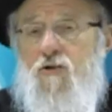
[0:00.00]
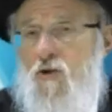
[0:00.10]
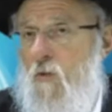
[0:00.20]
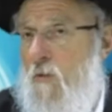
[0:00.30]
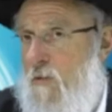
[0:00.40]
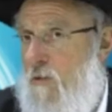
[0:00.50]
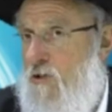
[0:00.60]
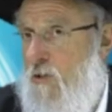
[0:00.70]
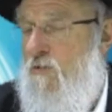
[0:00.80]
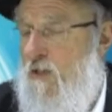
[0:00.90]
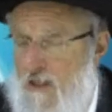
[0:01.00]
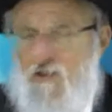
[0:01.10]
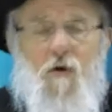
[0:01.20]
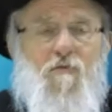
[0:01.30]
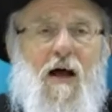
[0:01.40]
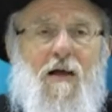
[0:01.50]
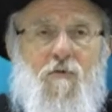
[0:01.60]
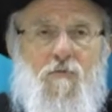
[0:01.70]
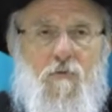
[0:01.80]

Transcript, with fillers: to use its own values.